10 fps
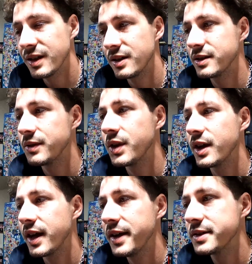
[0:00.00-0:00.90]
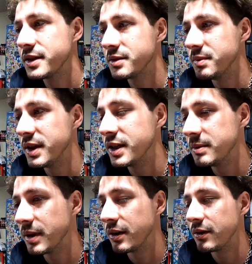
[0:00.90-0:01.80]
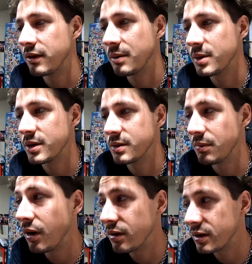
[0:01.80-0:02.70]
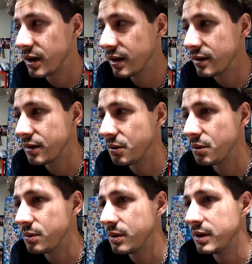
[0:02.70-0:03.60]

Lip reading: Because I mean, that case is big, but I don't know how much smaller I can go.